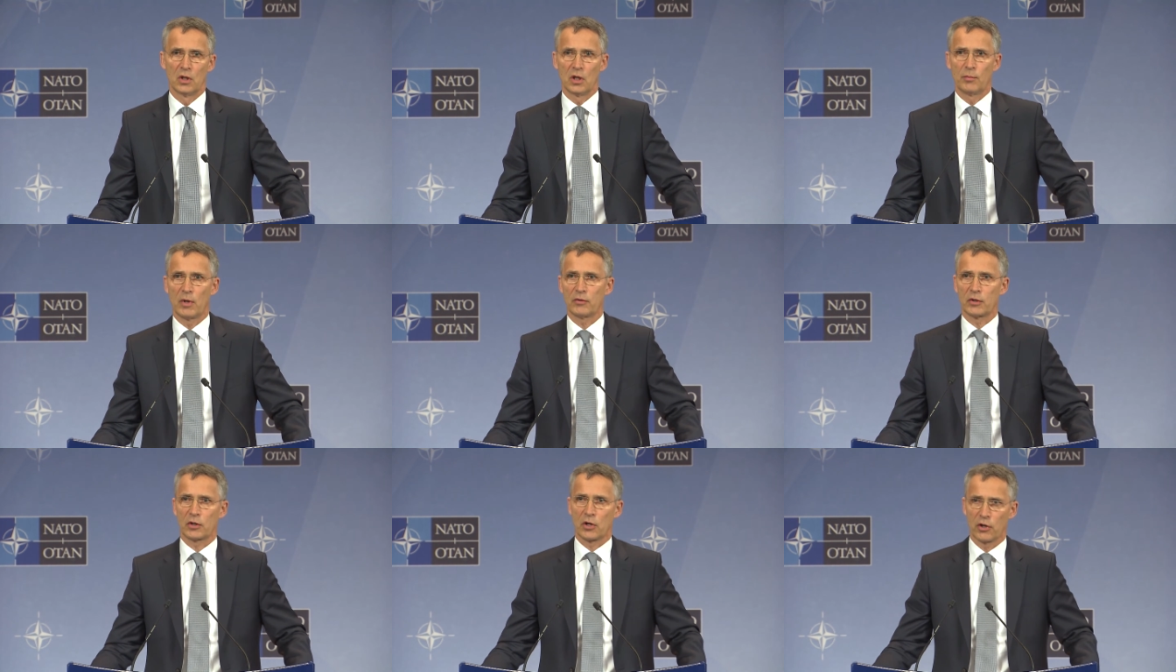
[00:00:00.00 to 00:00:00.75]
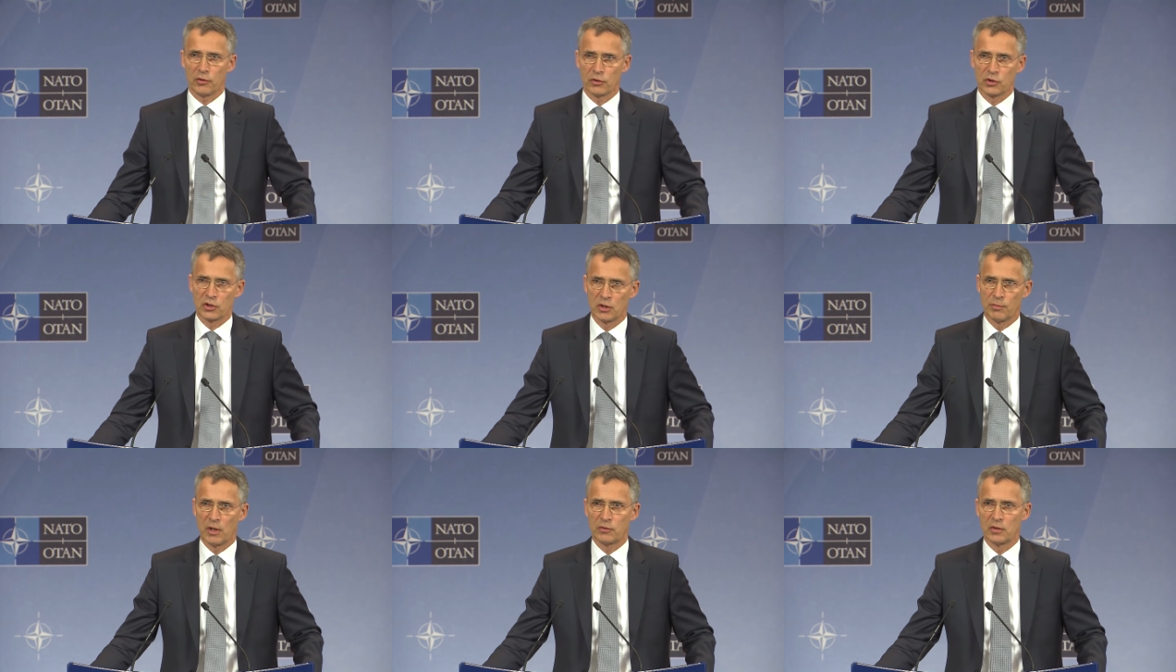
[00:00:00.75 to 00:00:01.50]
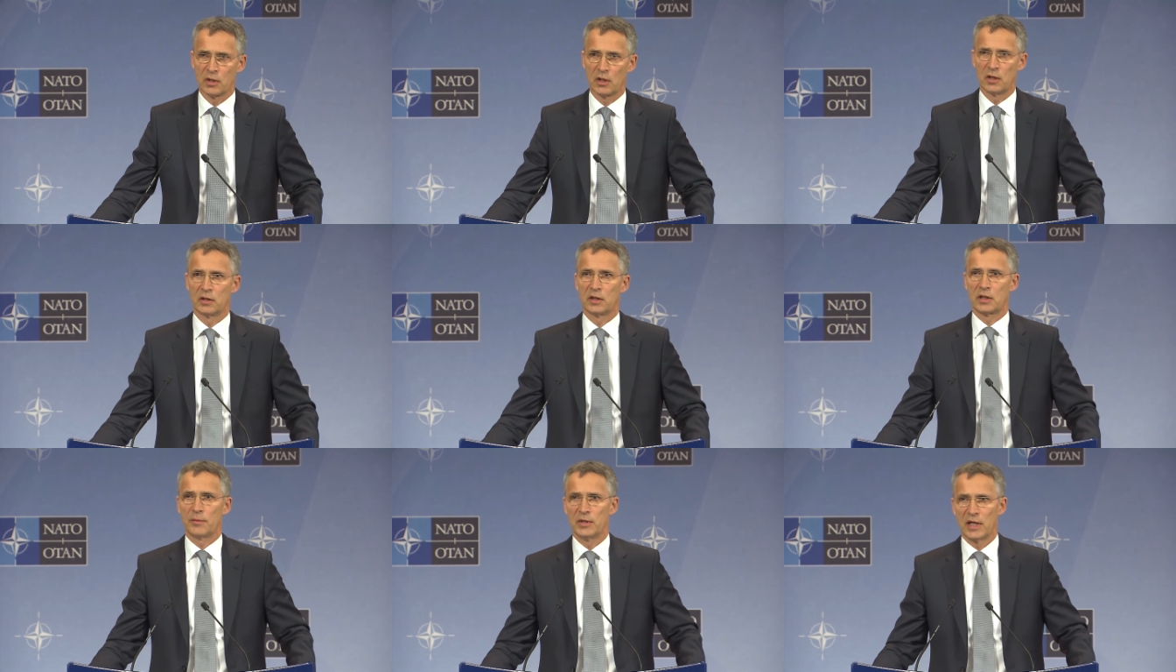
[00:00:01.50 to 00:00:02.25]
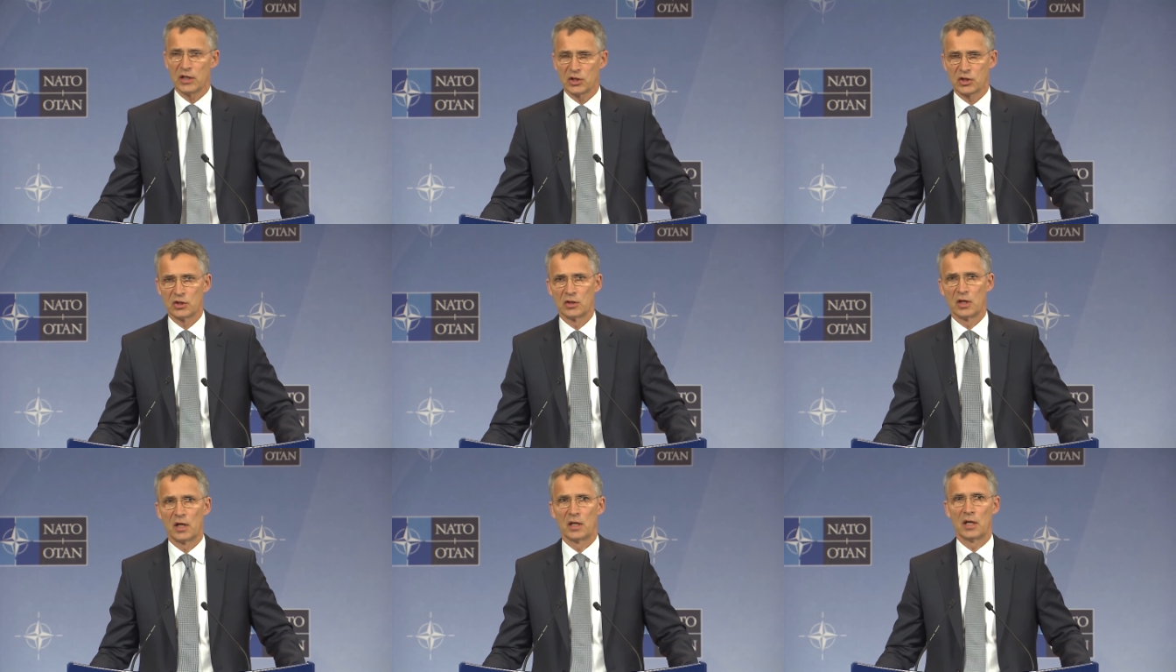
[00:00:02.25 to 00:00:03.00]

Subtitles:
about the courage, about the determination,